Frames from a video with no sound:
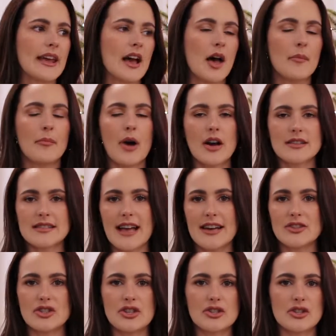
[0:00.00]
unboxed
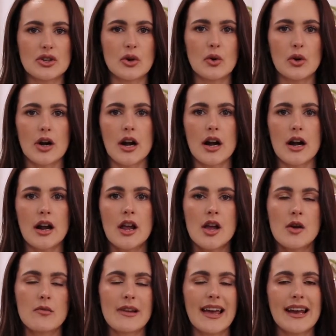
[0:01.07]
last year's decor,
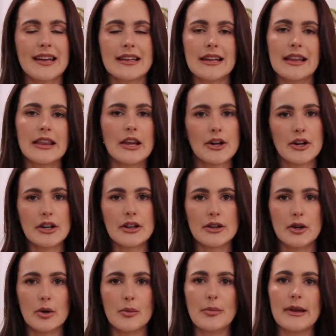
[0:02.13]
we kind of decluttered a
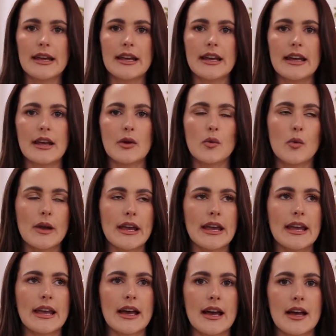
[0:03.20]
little bit,
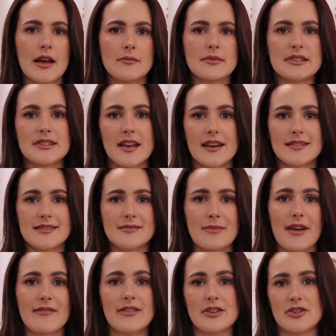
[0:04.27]
we discussed
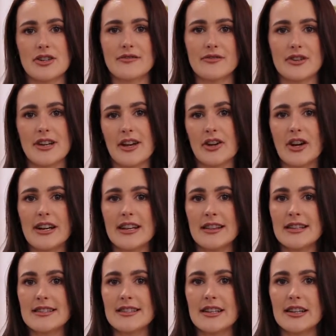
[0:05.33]
my vision for decorating
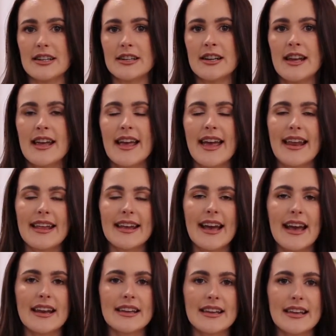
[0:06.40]
this year, and it
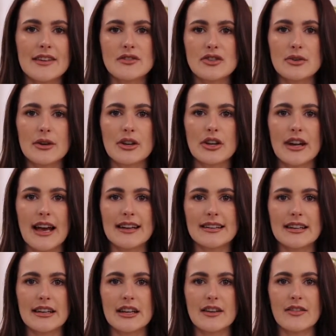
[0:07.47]
kind of gives you a good
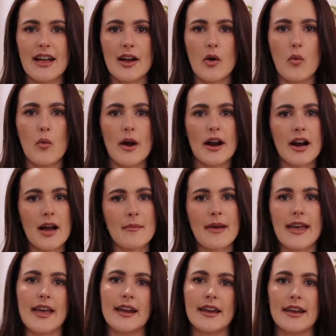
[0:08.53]
idea of like where I'm
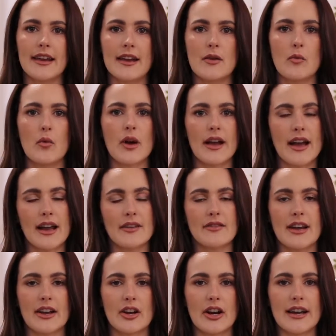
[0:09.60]
headed and what kind of
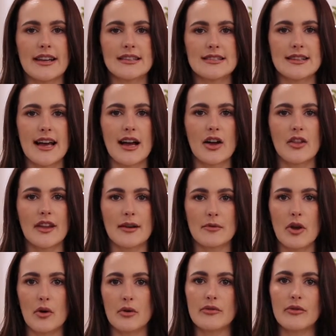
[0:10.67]
decorating style that I'm
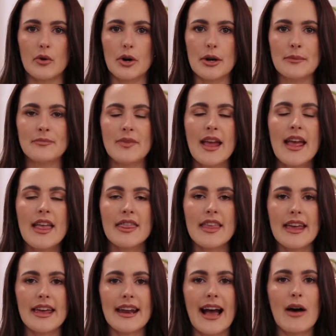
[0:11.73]
going for.
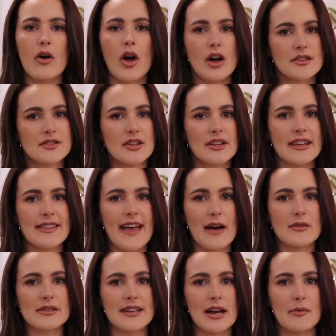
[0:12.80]
Then I'll also link that
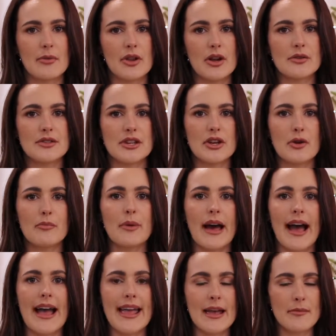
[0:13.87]
one down below too, but
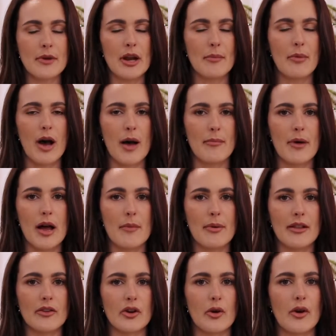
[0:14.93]
I am going to pop up
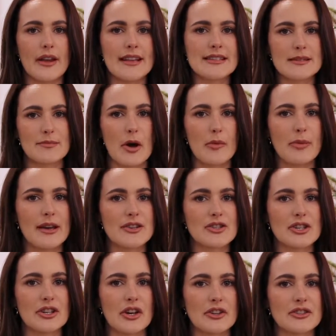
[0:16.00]
a little inspo
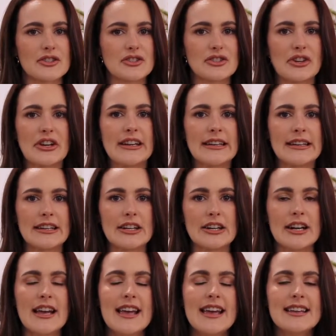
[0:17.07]
picture on the screen
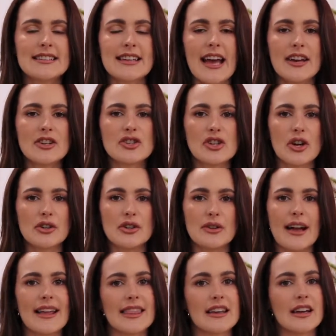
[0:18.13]
here to kind of show you
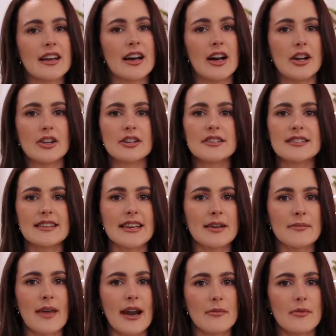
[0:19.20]
like the color
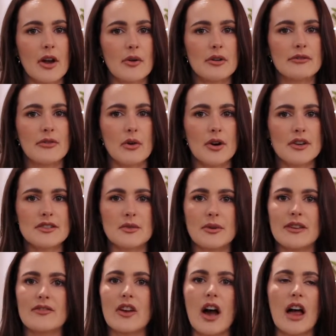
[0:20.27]
scheme that I'm going for. So
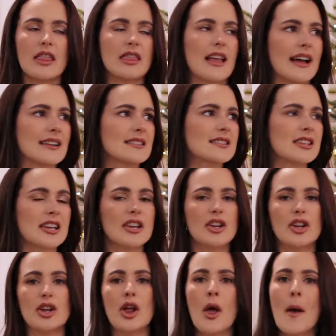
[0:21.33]
we've got like
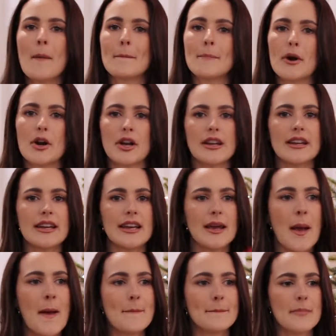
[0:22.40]
teal,
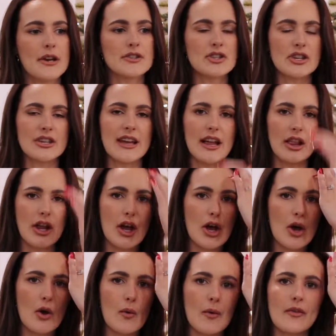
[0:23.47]
burgundy, mustard
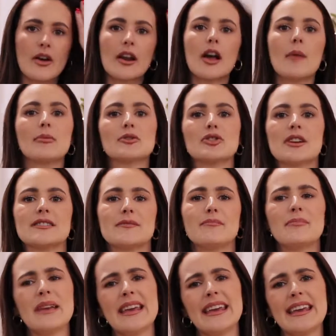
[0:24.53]
yellow, we've got a couple shades
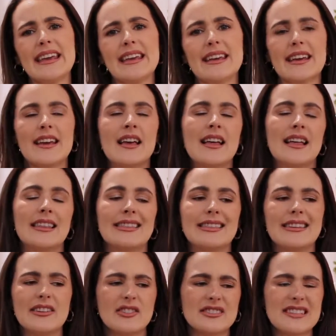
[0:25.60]
of pink,
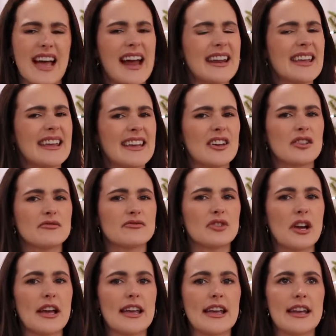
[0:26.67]
little tiny hint of
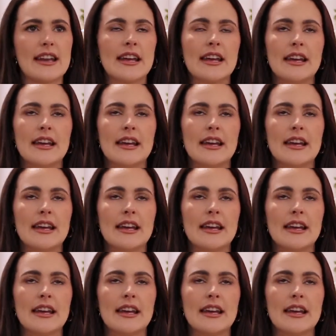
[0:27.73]
red,